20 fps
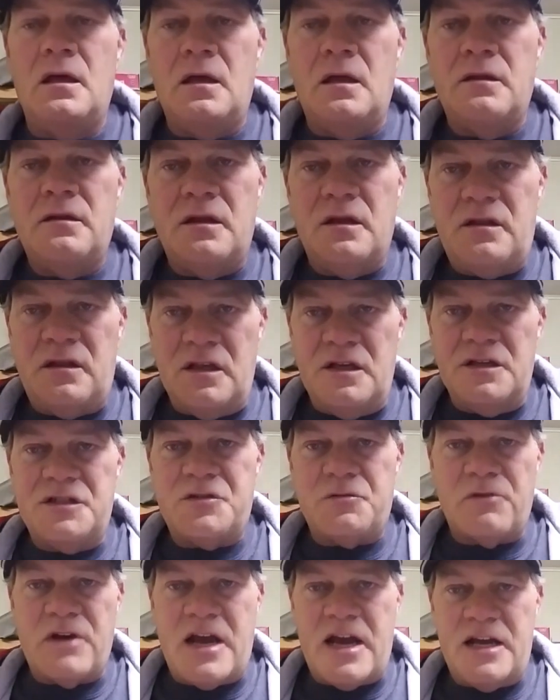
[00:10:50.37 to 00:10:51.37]
that
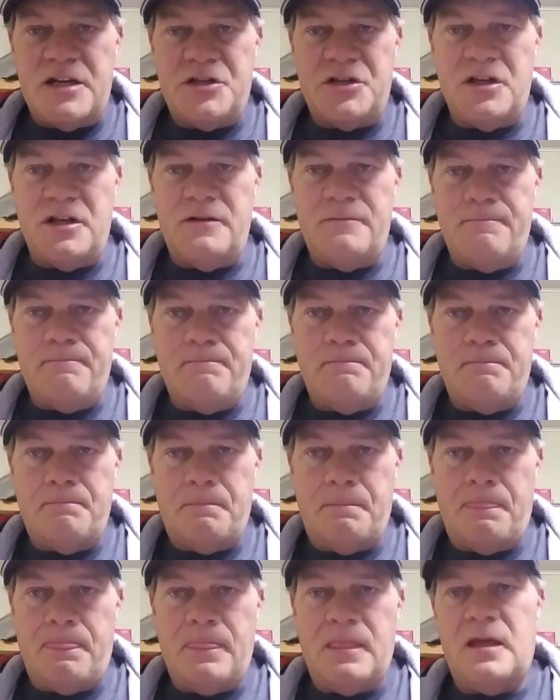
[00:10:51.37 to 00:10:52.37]
this ratchet,
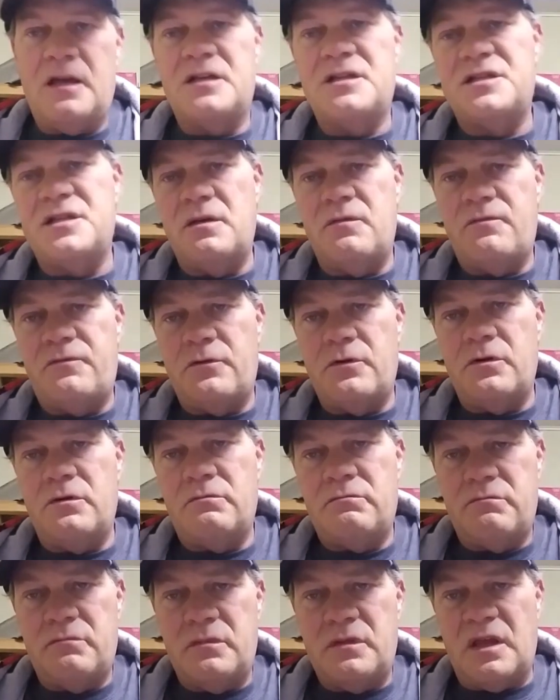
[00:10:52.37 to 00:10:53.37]
except for
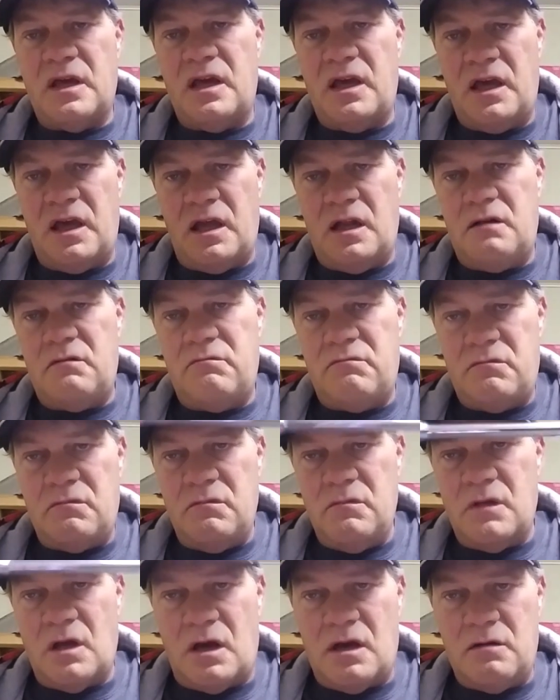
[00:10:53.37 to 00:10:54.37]
the head
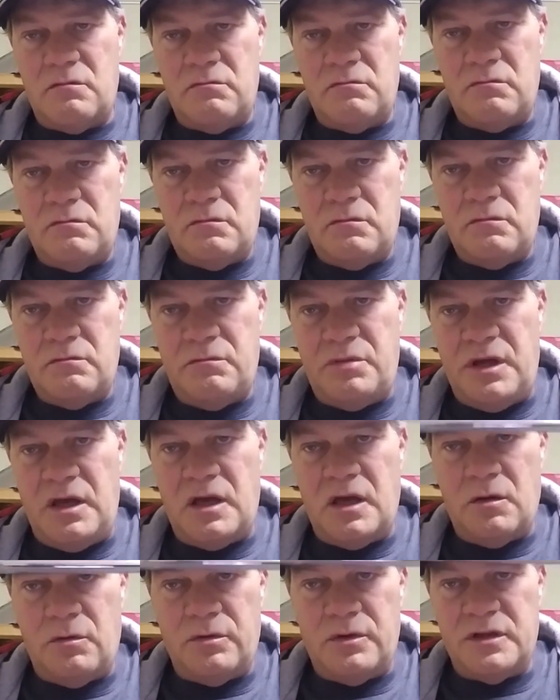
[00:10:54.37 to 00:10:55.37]
not
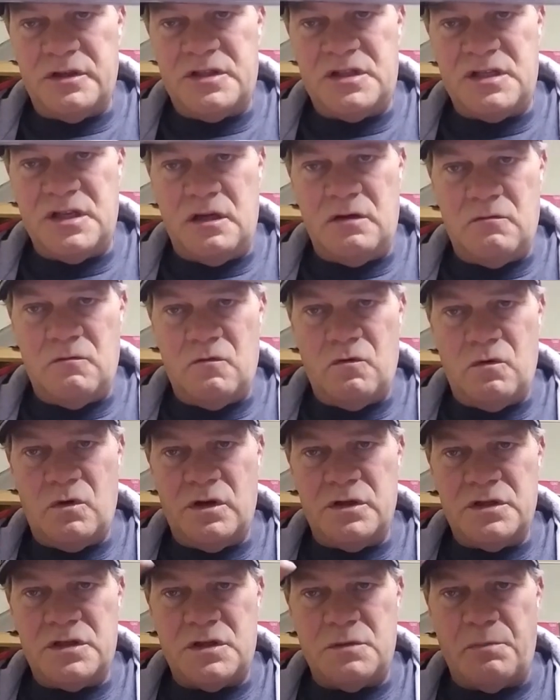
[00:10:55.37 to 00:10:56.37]
being able to sit in
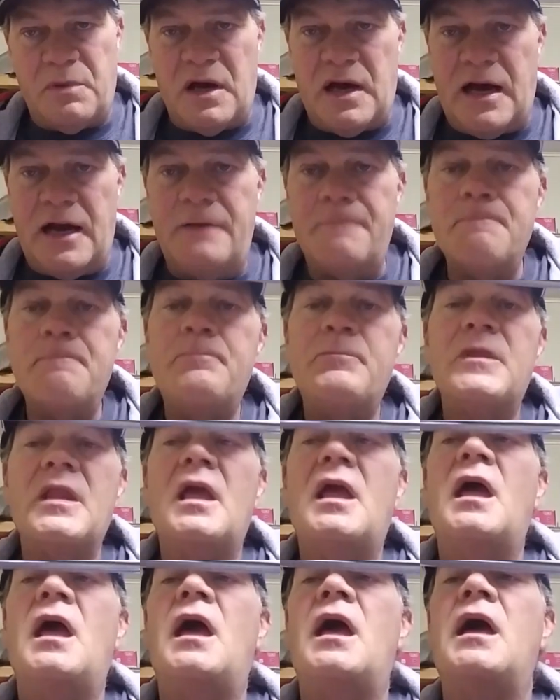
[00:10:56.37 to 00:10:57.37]
one spot,
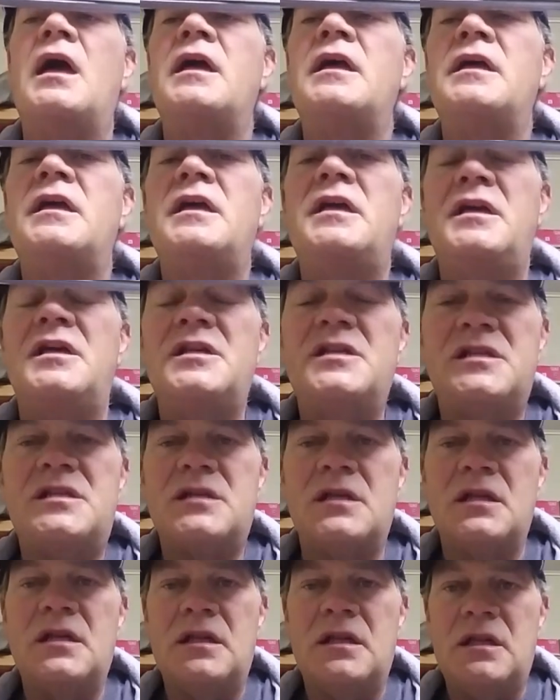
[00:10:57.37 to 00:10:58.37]

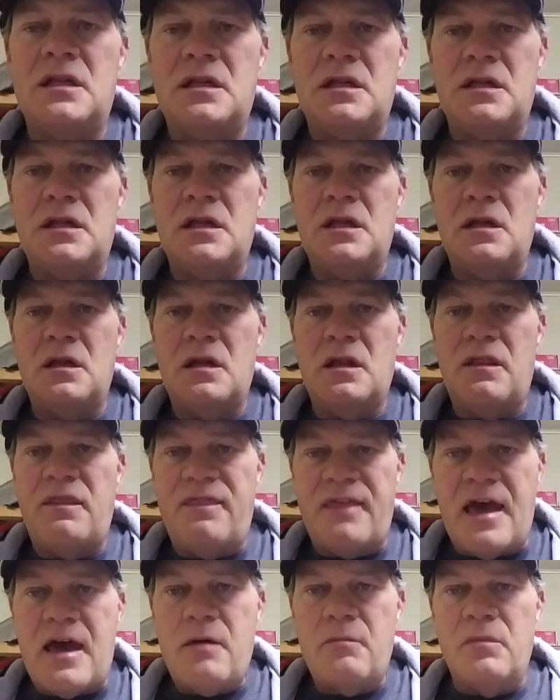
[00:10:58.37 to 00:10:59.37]
is
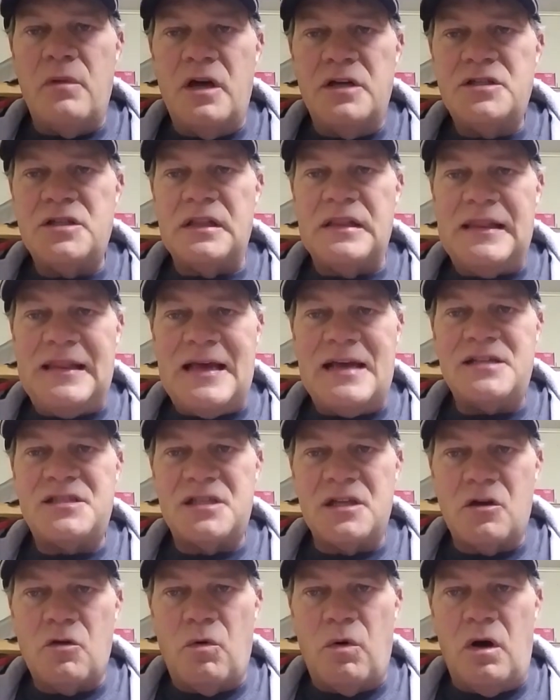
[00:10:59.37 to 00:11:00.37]
that much
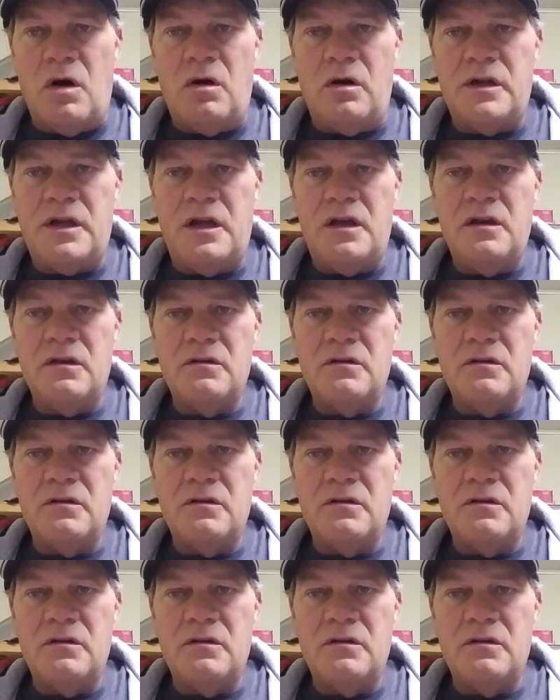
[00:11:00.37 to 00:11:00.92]
less a quality